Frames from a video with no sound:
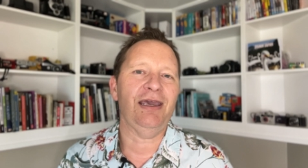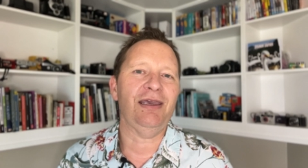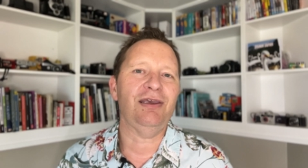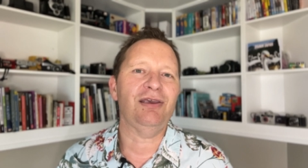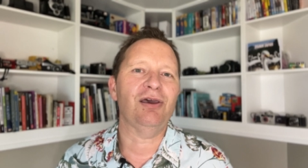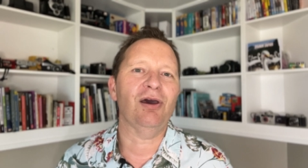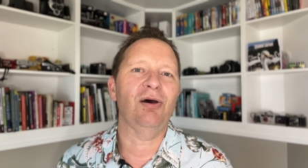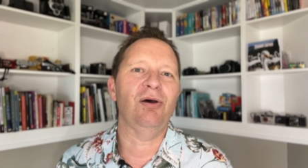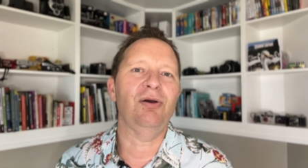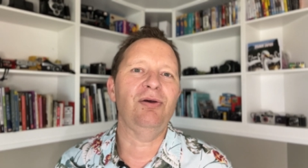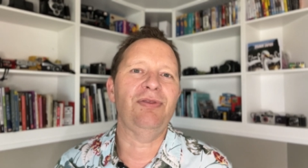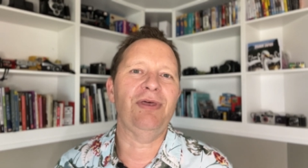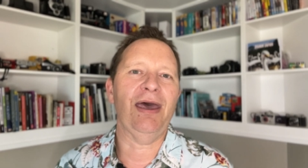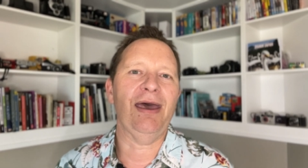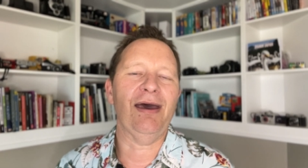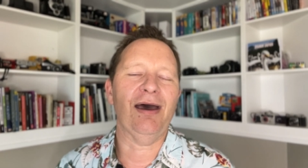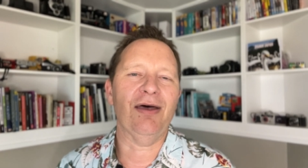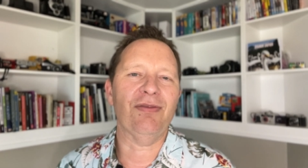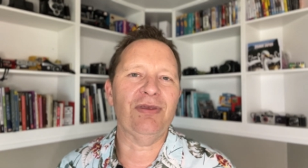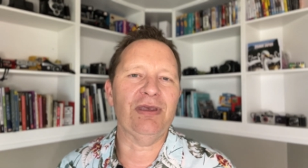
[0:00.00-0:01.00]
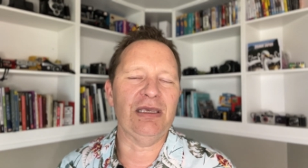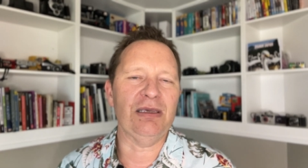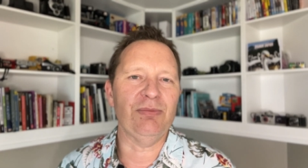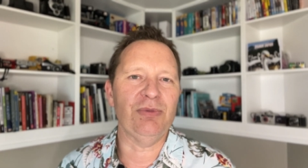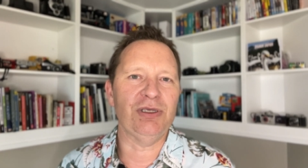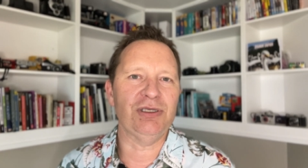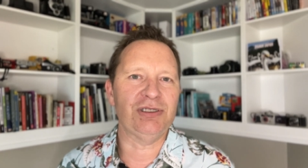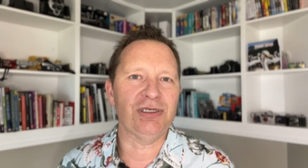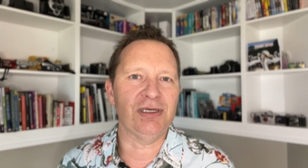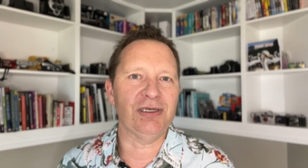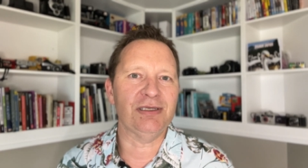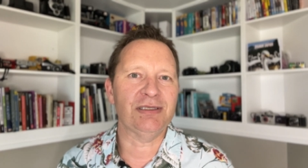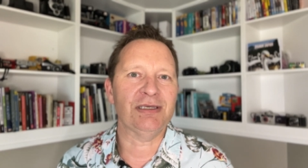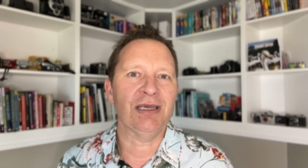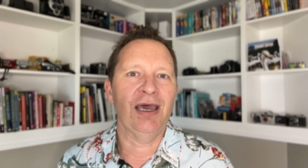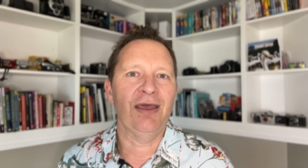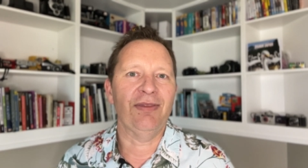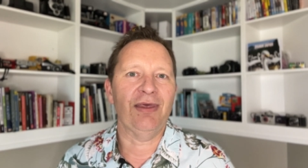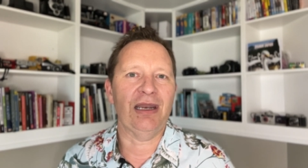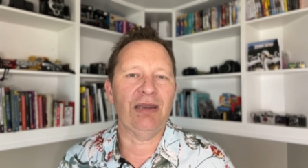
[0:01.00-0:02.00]
you go, there are the images
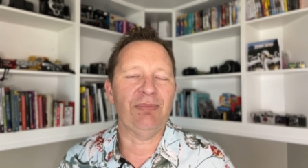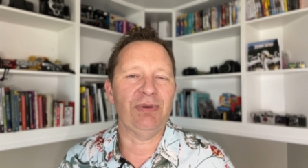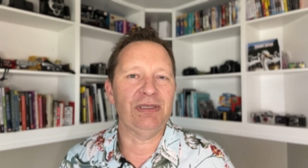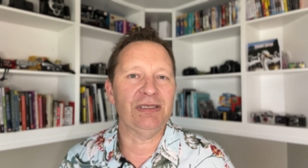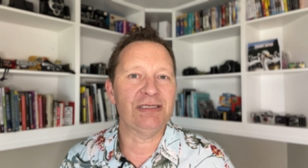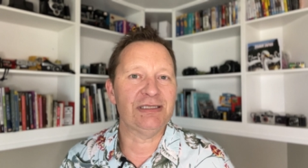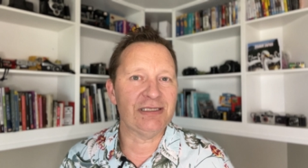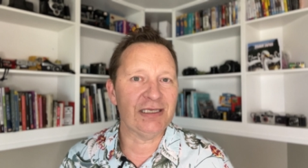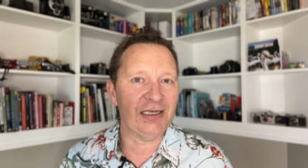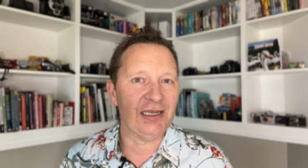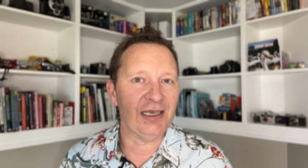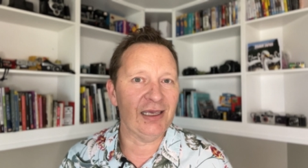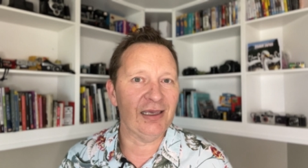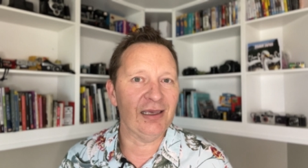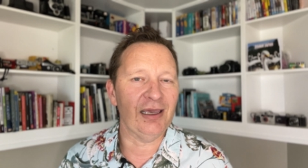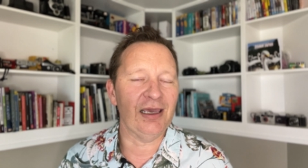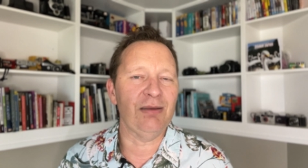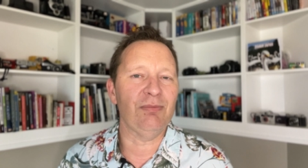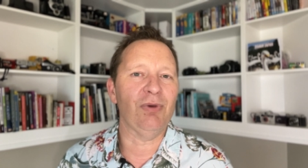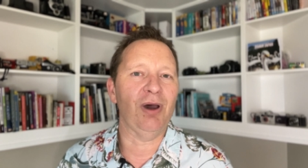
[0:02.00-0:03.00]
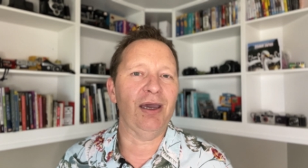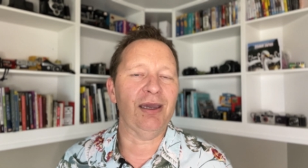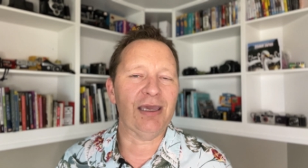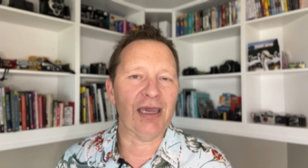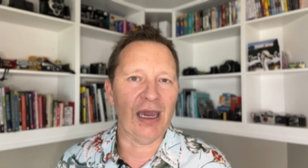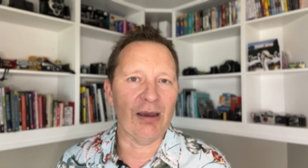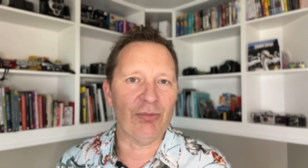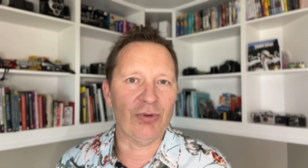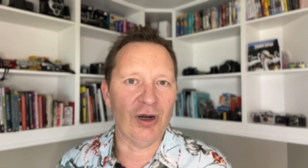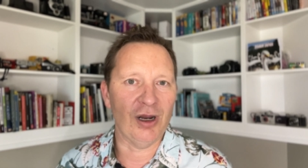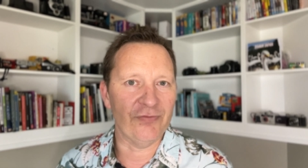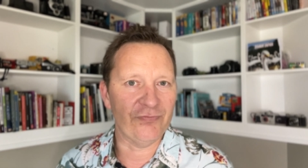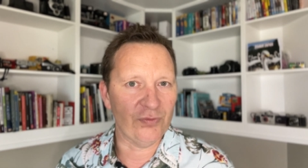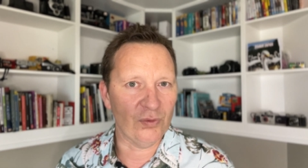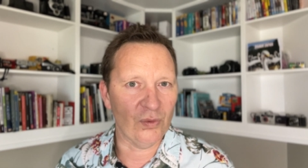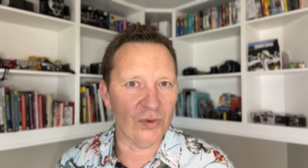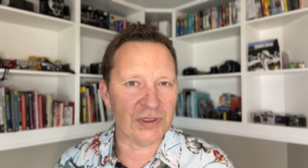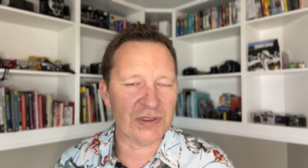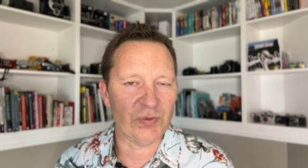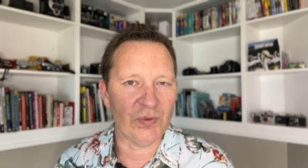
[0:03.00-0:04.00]
that have been sitting in my camera
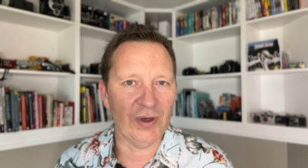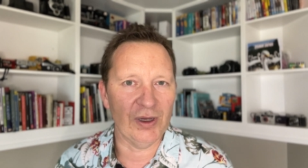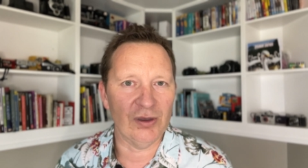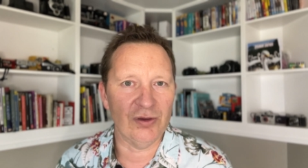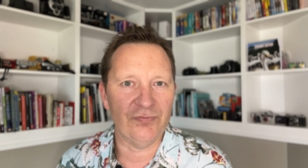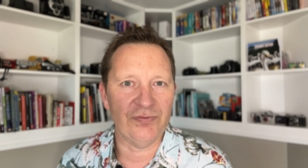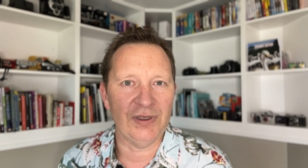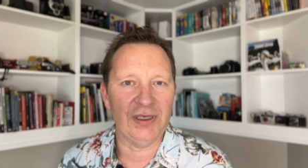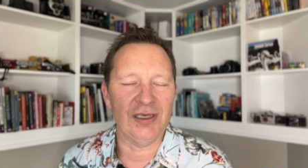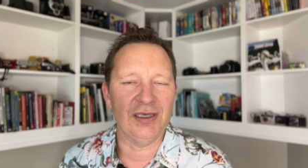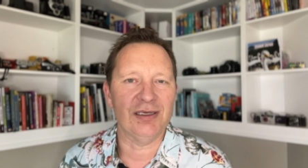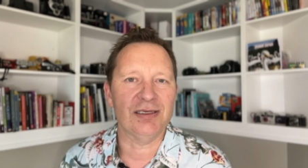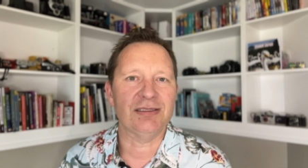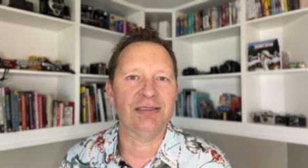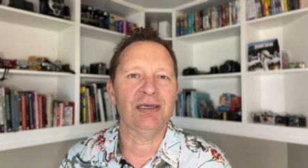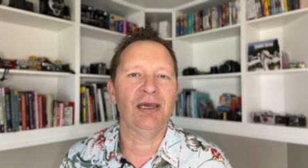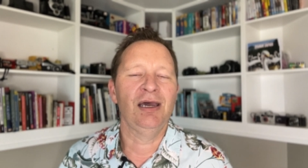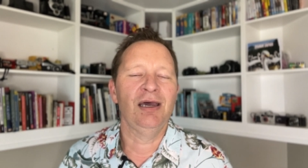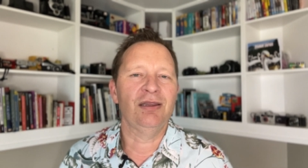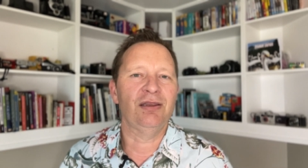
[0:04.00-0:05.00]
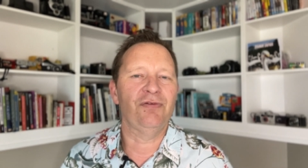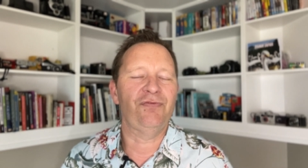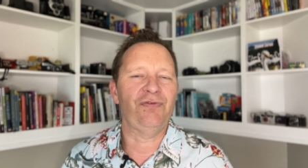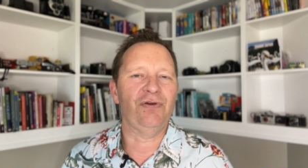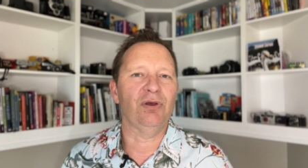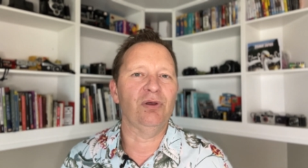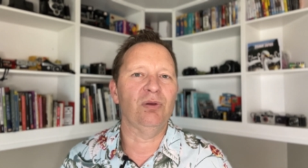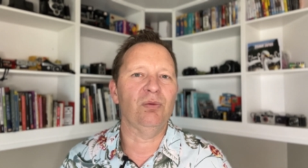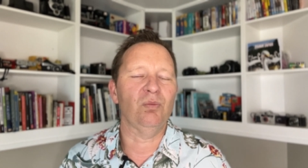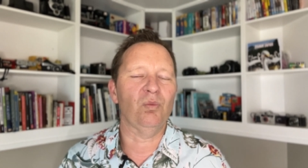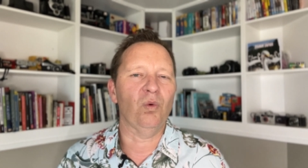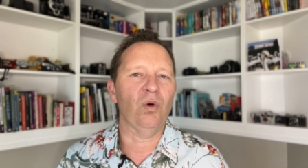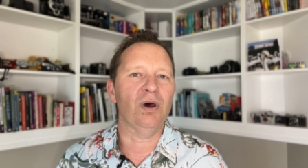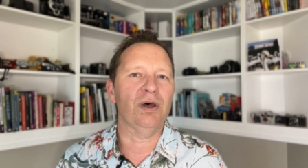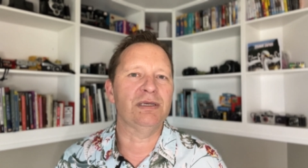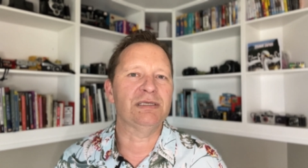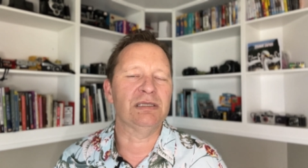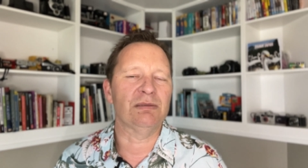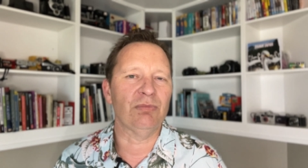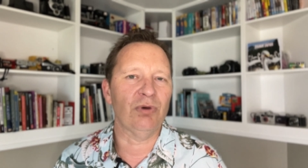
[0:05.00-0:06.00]
for 12 years. The film
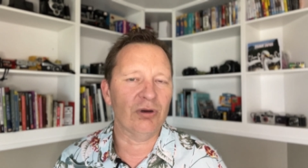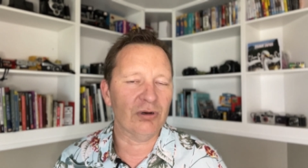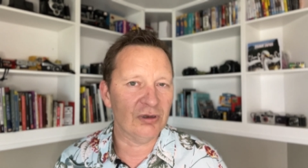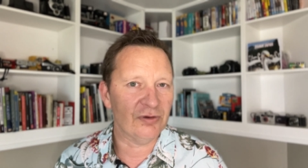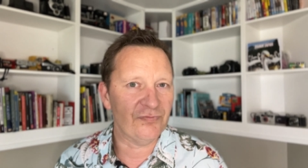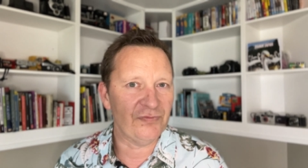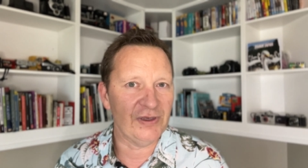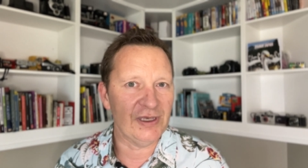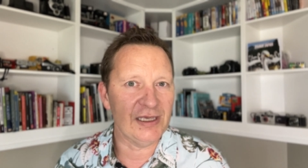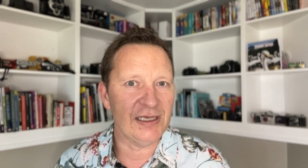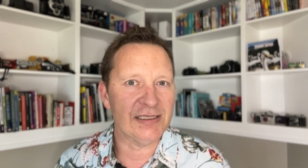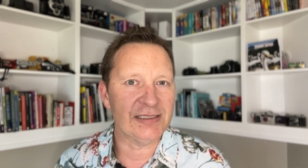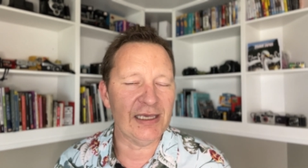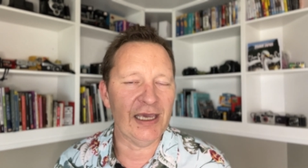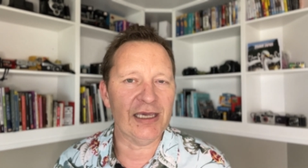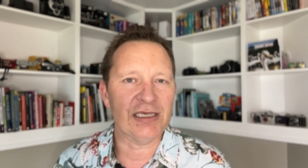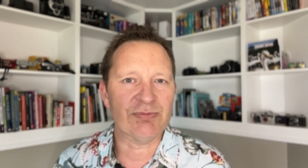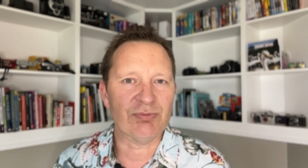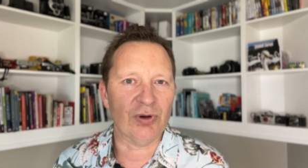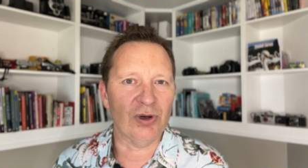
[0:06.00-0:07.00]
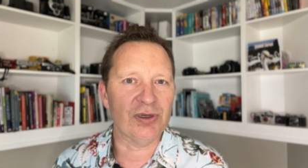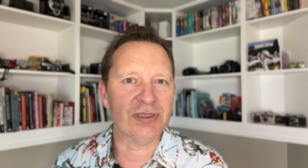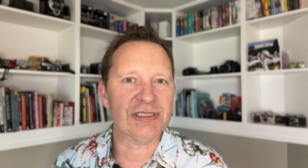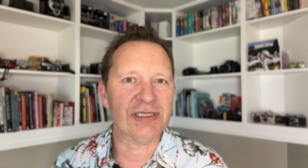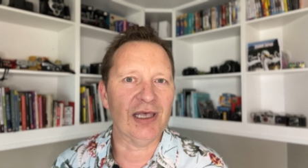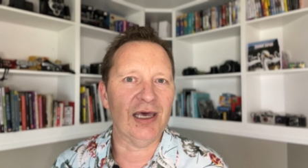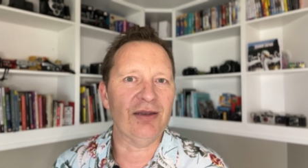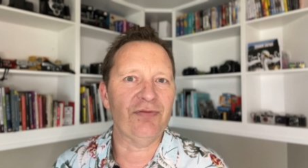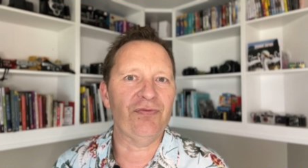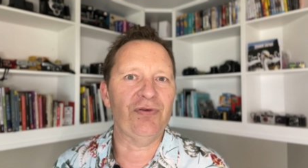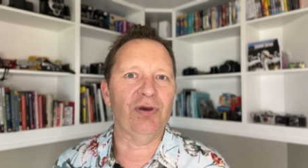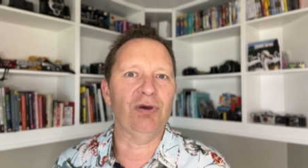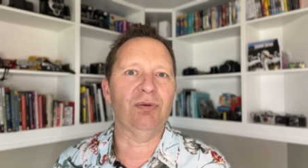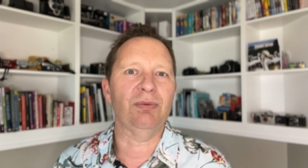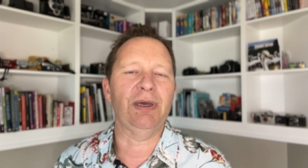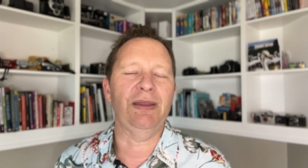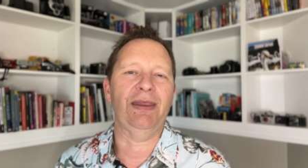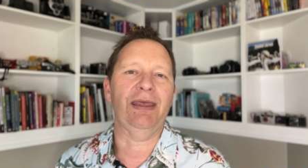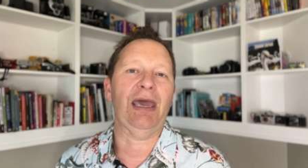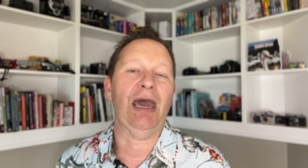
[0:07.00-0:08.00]
was Lomography's Xpro slide film,
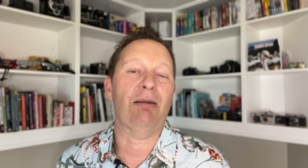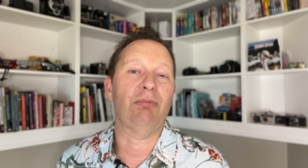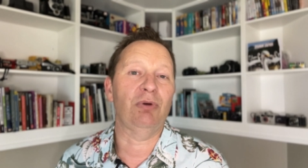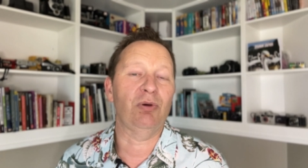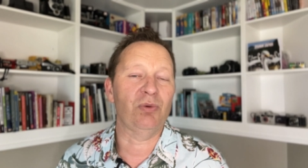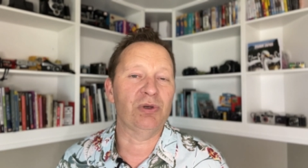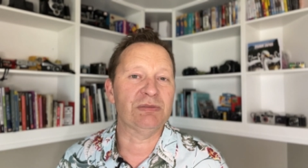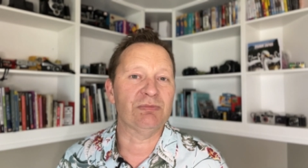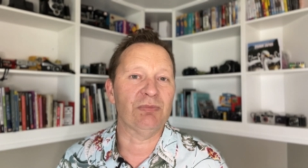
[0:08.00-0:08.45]
and the camera was